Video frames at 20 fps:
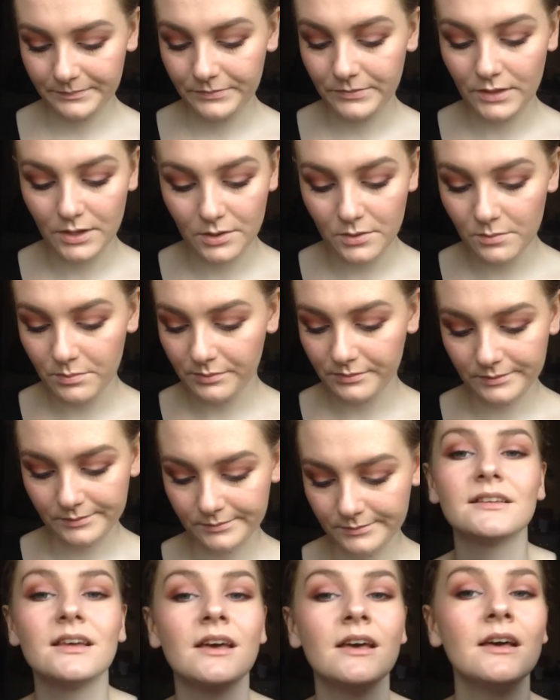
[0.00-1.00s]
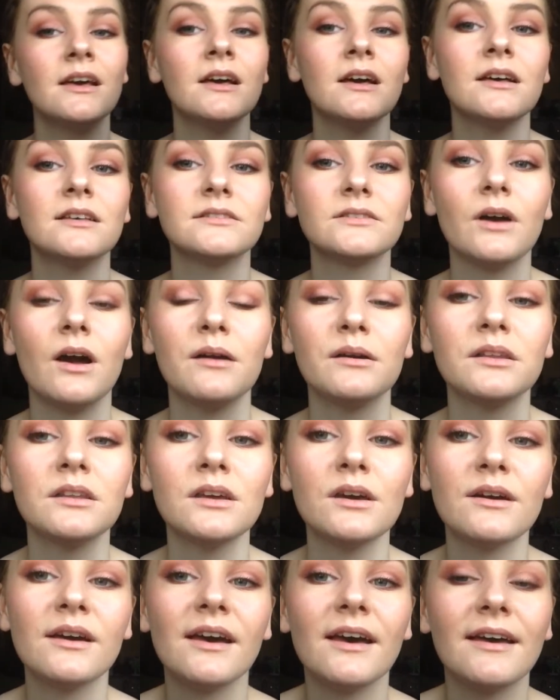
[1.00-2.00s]
Nope. So I'm gonna
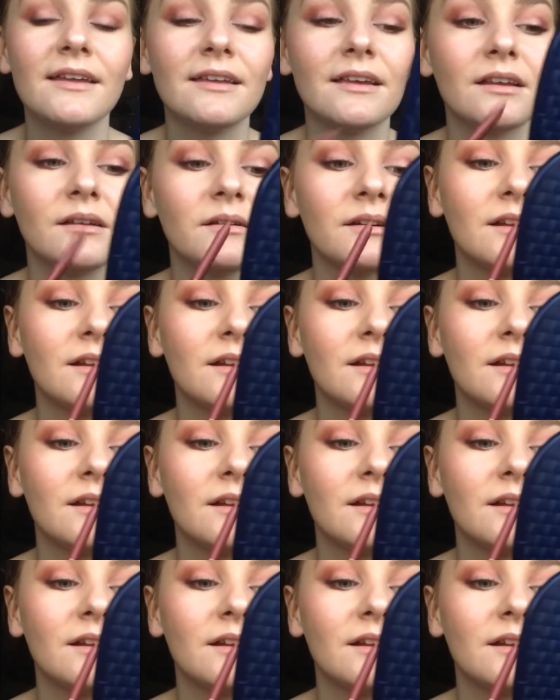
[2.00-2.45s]
go ahead and I'm